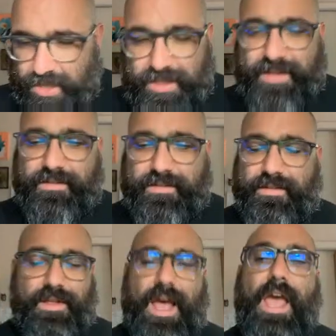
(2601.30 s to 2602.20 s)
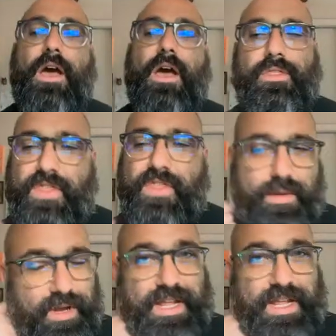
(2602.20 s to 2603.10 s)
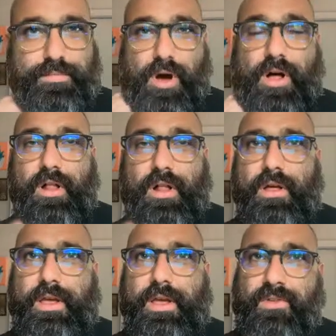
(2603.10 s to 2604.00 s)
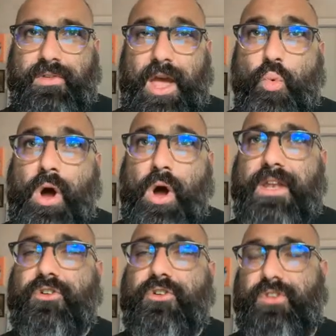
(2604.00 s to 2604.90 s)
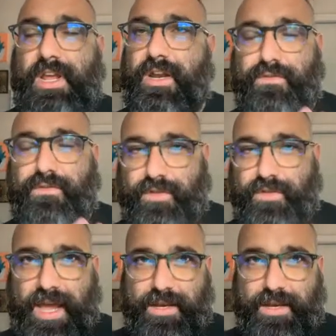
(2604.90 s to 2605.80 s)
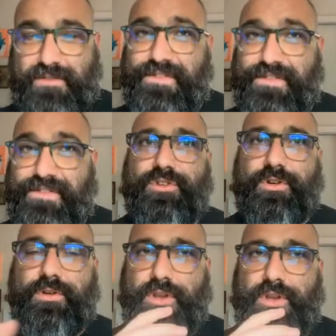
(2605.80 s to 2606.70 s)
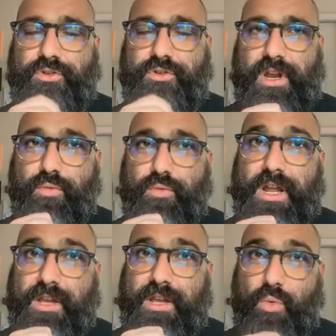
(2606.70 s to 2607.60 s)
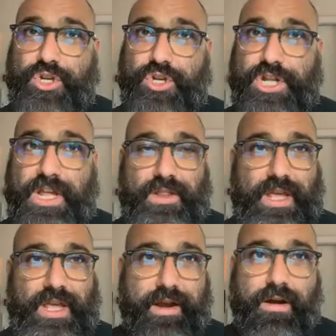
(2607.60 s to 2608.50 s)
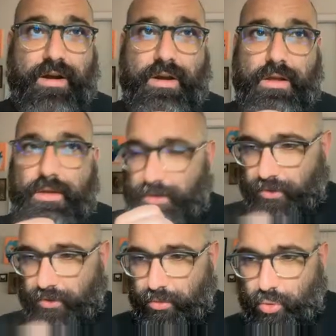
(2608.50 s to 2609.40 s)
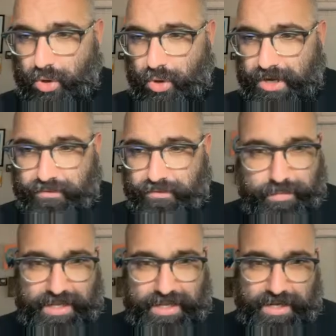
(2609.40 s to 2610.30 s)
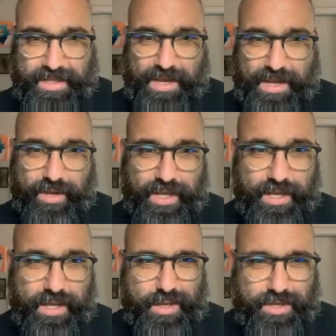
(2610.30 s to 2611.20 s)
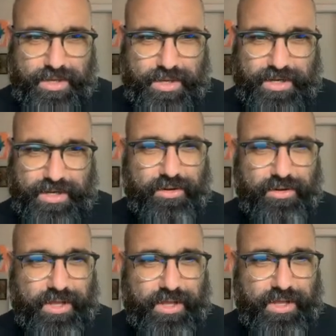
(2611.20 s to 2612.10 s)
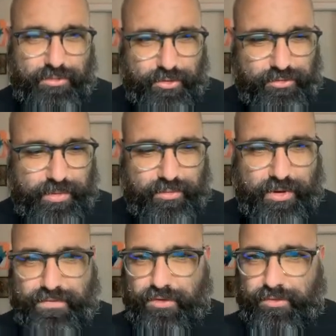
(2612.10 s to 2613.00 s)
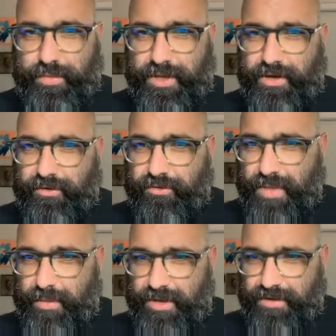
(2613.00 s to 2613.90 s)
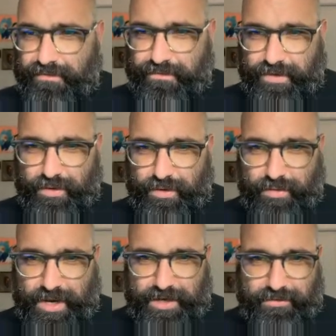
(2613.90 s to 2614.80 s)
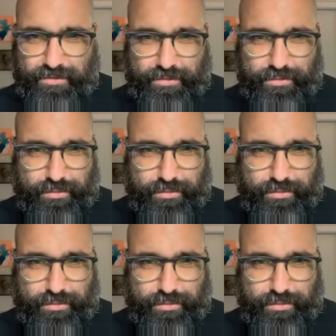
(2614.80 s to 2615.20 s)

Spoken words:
the thing about death ball is I wanted your state of flying to be faster than your state of running because I wanted you to get in the air. That was the whole point of making it that way. But you're supposed to be running full speed here, so maybe it'll feel right to